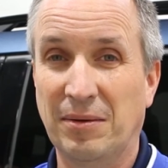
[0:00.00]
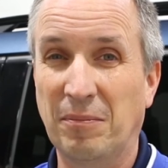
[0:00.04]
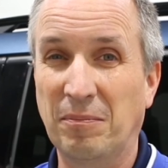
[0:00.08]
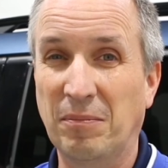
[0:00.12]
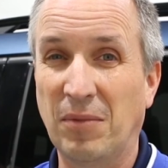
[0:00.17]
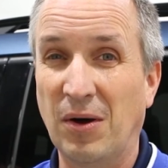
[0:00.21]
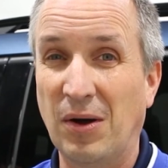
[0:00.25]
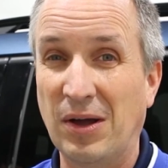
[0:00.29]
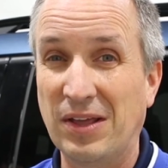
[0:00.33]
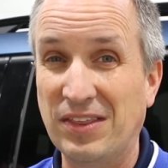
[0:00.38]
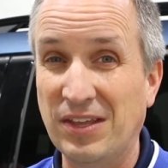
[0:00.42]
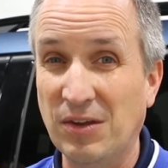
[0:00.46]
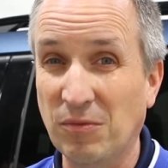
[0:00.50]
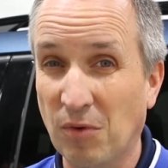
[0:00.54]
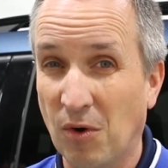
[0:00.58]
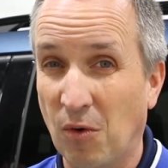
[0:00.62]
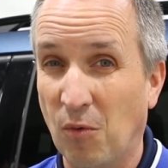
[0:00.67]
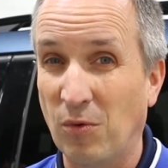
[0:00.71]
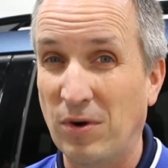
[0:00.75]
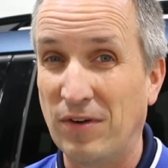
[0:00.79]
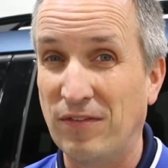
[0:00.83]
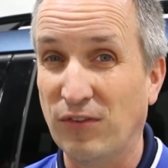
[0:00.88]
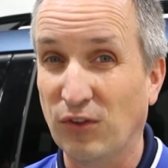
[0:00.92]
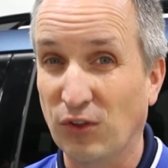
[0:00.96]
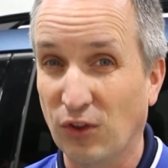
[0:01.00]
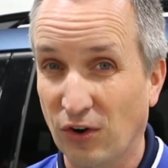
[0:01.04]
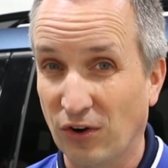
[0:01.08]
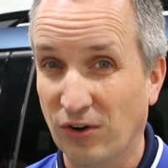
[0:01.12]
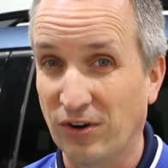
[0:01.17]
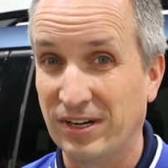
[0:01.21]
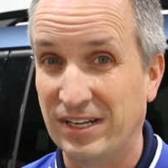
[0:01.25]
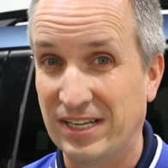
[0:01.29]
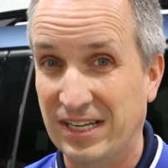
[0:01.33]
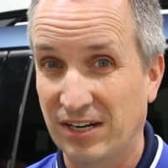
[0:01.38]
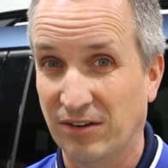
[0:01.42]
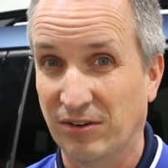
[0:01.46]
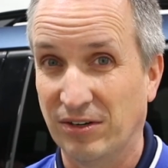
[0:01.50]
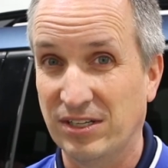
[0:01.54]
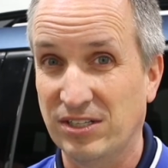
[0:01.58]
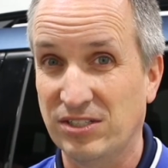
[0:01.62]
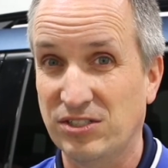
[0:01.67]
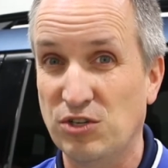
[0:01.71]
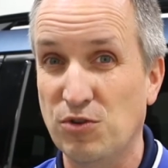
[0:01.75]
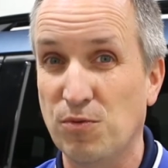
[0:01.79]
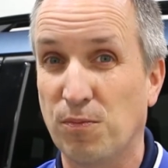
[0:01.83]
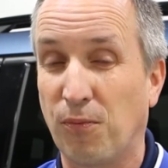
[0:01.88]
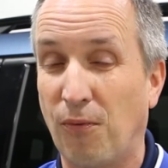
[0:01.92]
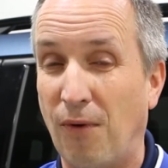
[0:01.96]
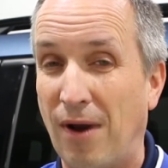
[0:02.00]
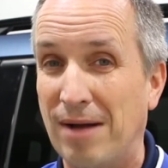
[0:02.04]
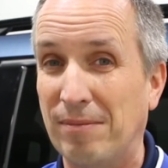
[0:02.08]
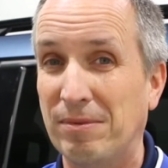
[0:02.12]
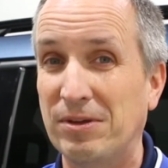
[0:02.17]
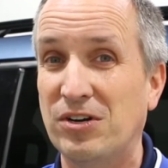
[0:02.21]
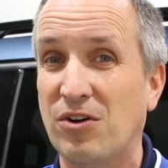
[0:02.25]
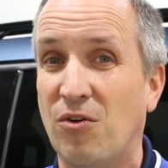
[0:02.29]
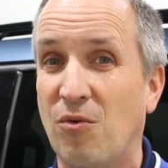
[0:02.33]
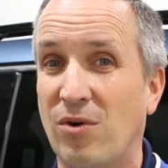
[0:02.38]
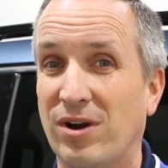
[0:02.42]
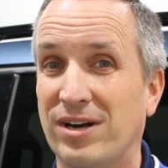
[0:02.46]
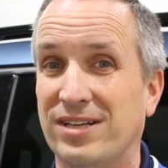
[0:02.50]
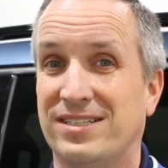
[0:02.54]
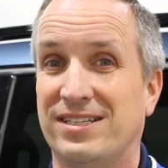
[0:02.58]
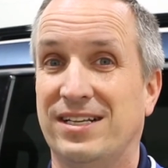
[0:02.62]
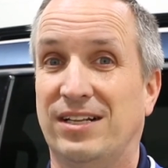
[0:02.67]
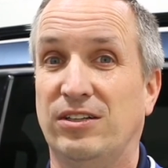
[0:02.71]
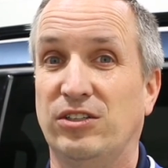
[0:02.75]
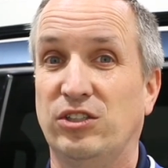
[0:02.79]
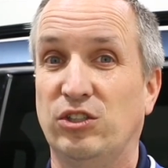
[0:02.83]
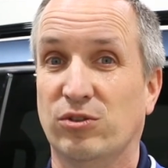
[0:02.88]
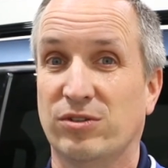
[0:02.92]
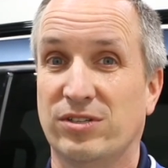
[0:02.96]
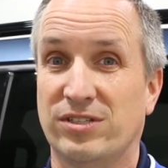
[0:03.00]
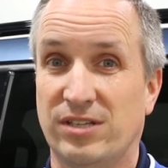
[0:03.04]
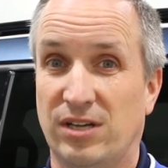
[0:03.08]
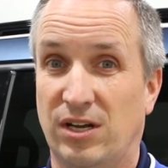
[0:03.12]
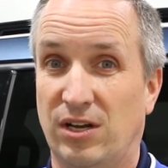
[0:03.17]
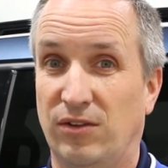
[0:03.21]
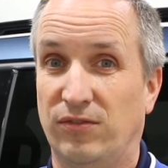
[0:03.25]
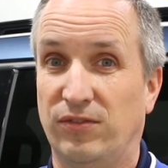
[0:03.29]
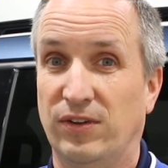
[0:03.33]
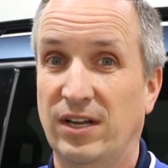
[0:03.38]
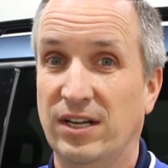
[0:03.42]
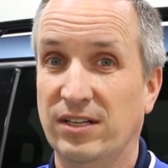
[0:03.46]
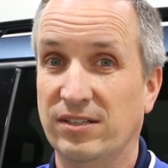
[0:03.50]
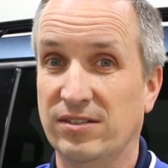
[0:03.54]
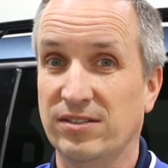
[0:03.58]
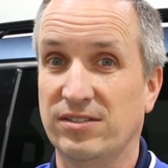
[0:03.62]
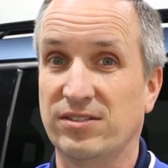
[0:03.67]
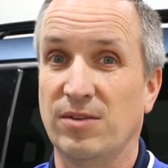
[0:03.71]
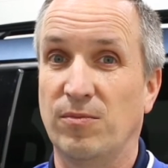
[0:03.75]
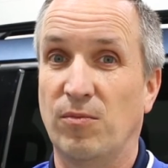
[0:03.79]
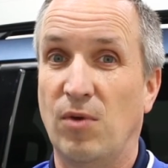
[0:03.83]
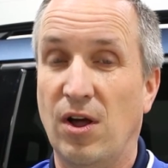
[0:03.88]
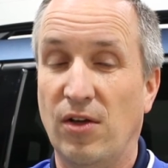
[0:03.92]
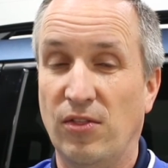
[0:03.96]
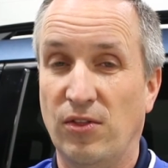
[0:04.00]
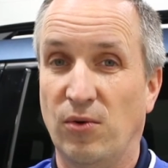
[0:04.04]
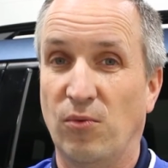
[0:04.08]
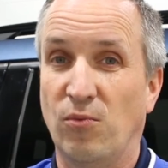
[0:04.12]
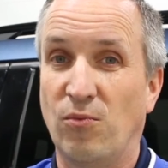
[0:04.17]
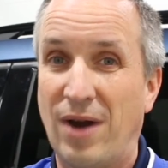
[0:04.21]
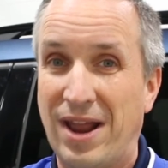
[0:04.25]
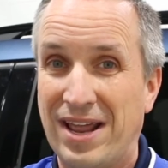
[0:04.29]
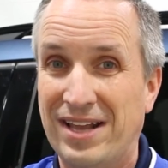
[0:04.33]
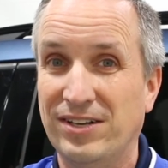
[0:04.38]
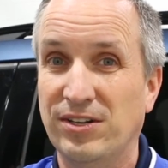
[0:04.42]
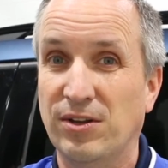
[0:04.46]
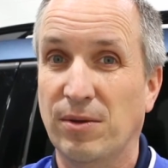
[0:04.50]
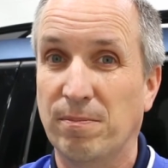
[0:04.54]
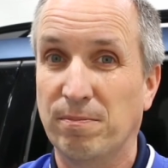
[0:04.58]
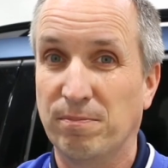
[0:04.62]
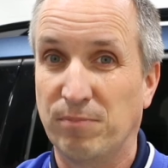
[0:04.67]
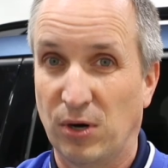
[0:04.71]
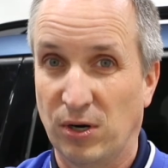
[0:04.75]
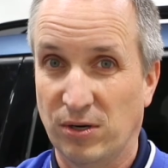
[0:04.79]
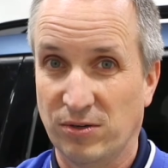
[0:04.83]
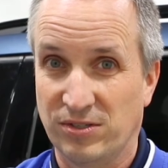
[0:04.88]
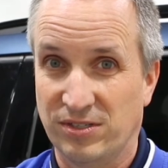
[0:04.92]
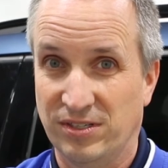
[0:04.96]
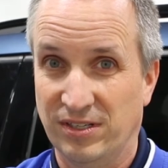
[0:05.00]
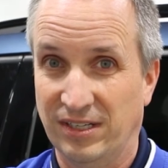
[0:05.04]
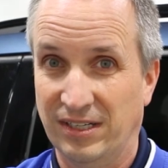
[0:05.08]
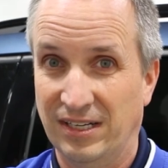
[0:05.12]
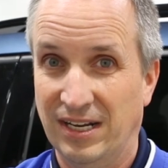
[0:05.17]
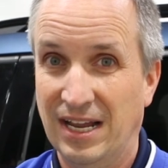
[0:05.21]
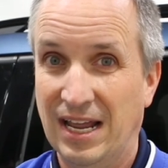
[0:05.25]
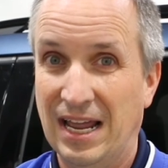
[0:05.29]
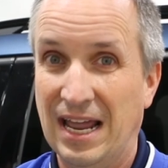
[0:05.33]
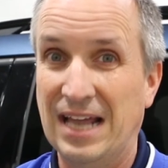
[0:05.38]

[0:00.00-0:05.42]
Well, I think what we've learned here is you probably don't want to sell it yourself to some other random person.